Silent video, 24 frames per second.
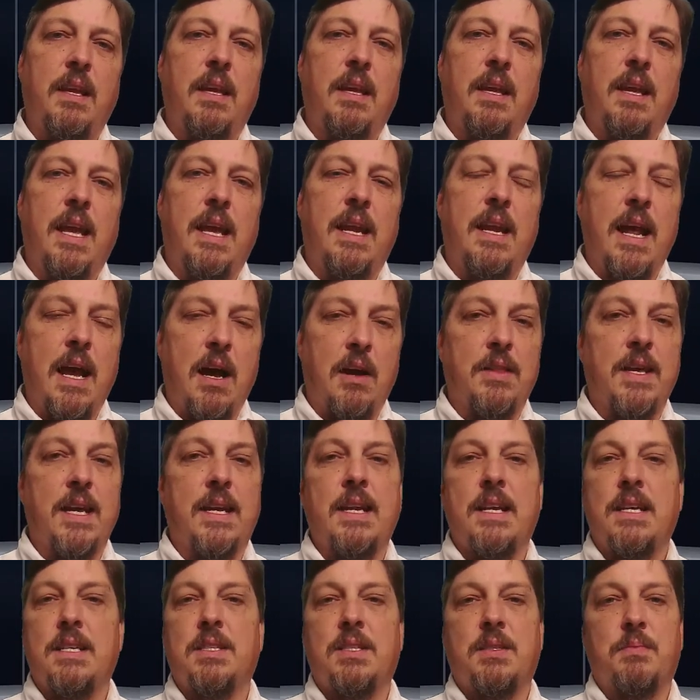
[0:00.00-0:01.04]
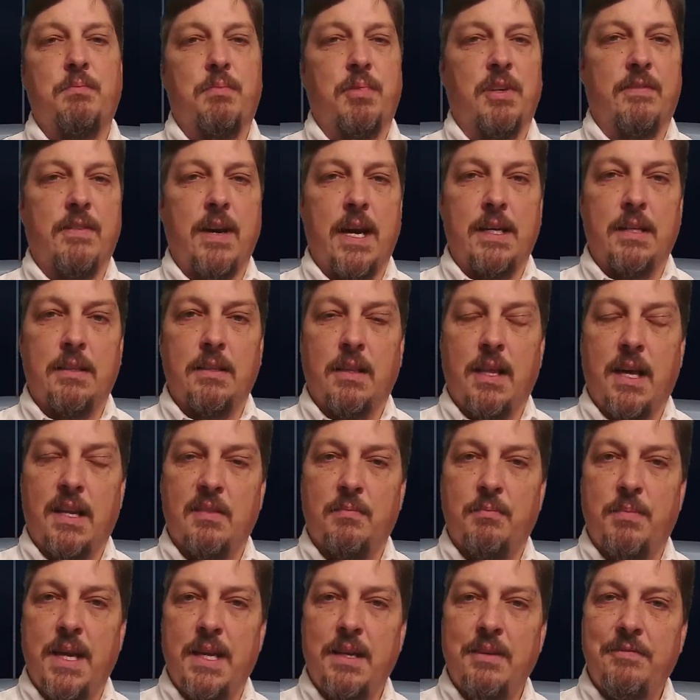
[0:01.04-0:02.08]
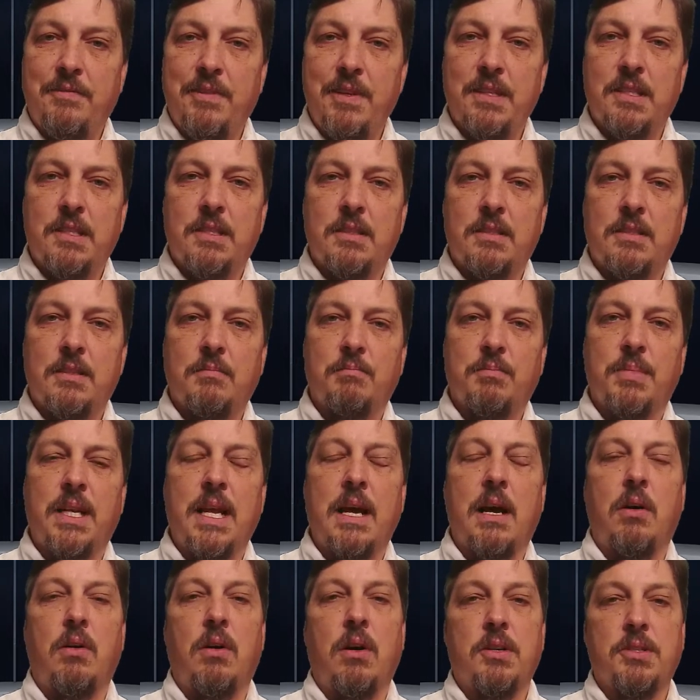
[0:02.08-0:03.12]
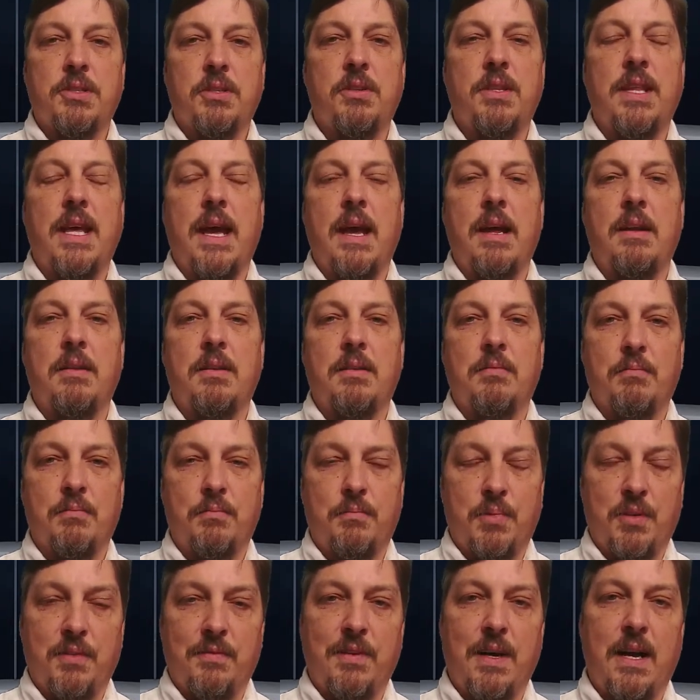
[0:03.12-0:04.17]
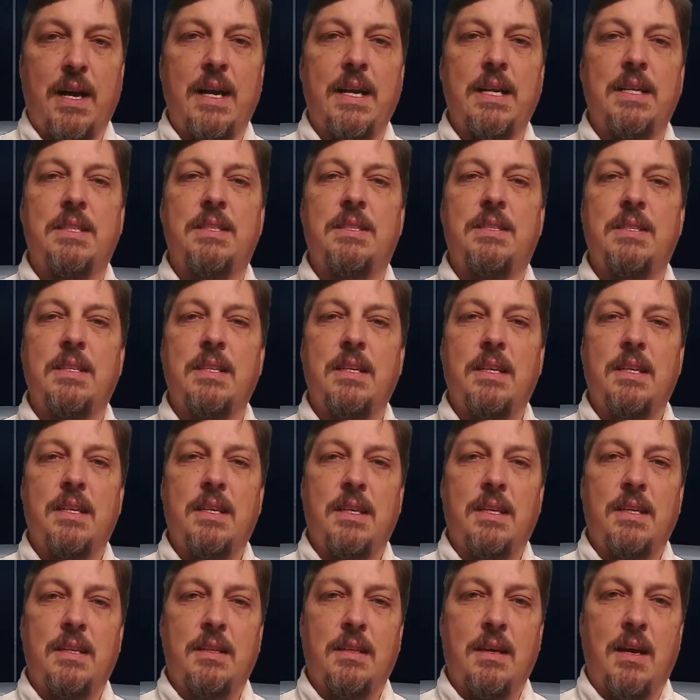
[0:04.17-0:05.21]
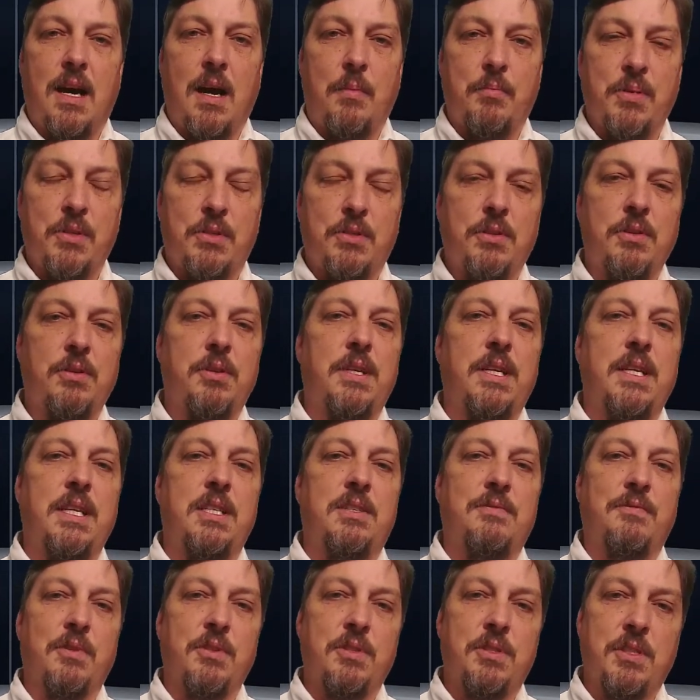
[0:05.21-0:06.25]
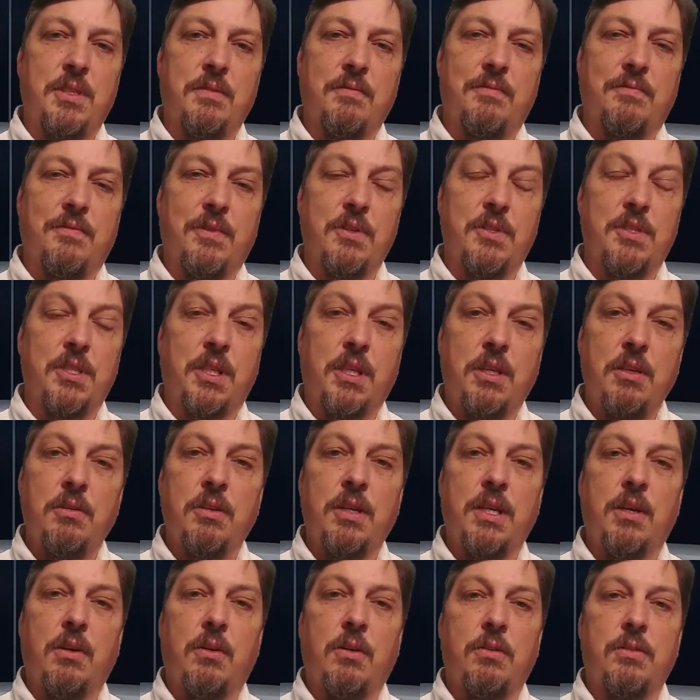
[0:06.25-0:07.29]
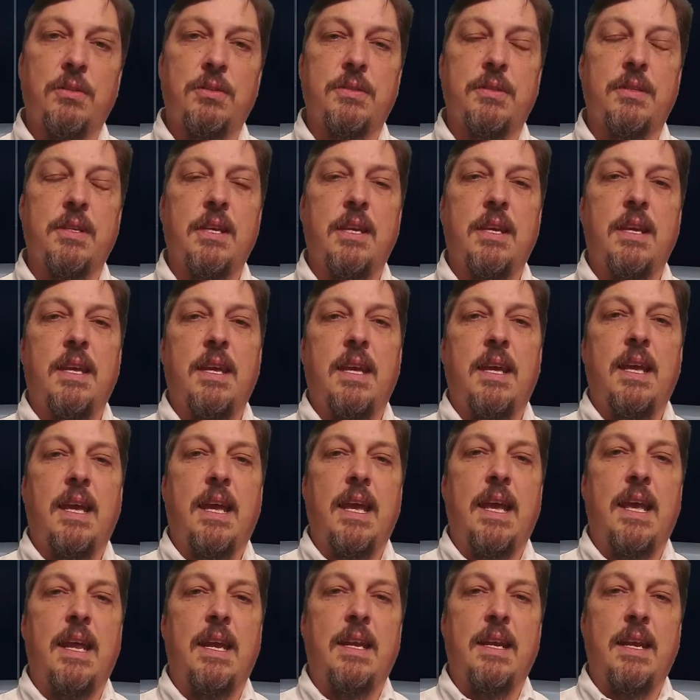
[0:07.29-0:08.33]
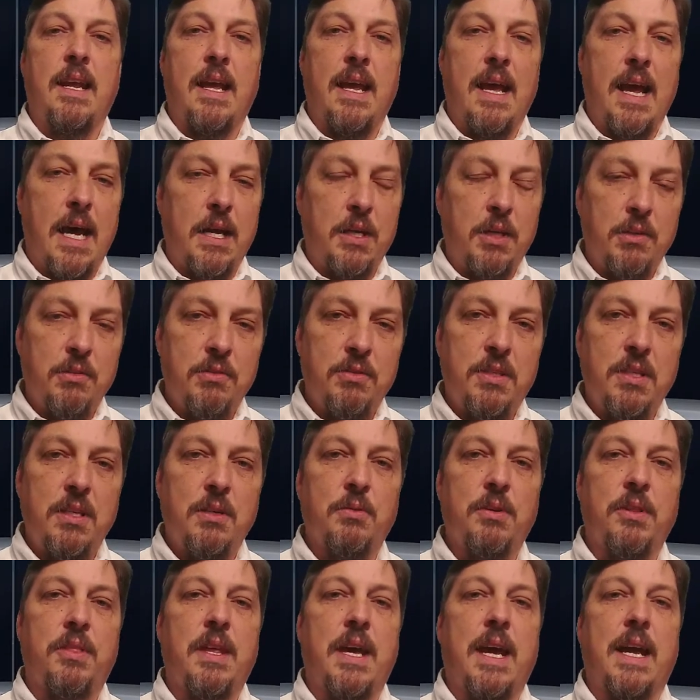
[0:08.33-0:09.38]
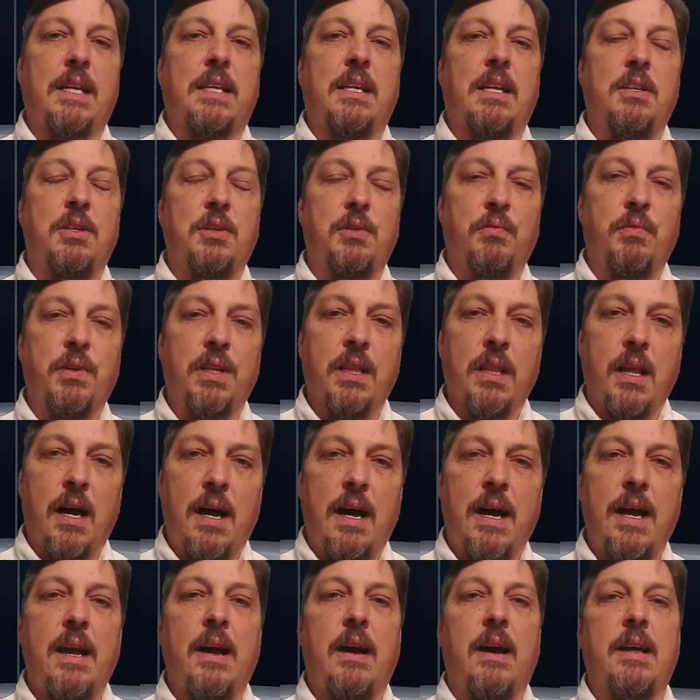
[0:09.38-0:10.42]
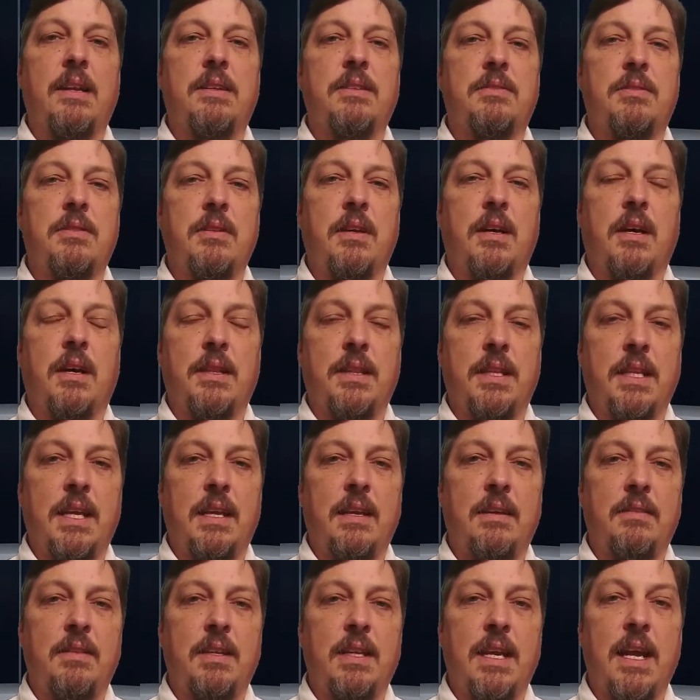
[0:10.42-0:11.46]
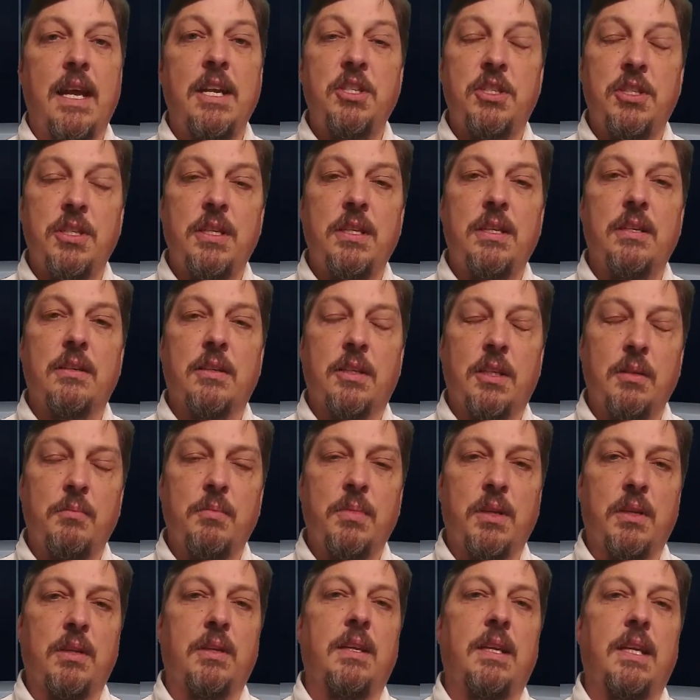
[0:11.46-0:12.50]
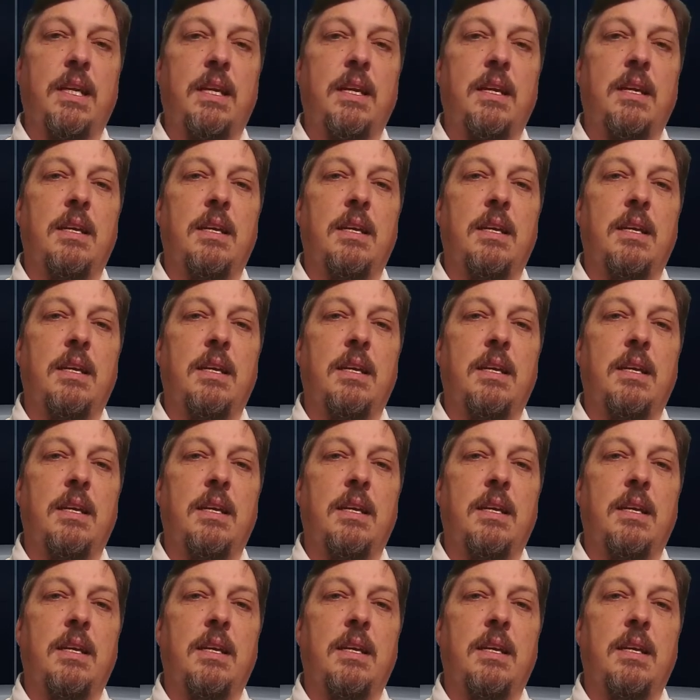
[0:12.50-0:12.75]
and how that has provided a lot of benefits, but how also that provides opportunities for security holes. And how do you deal with that? Can you rely on the engineer community,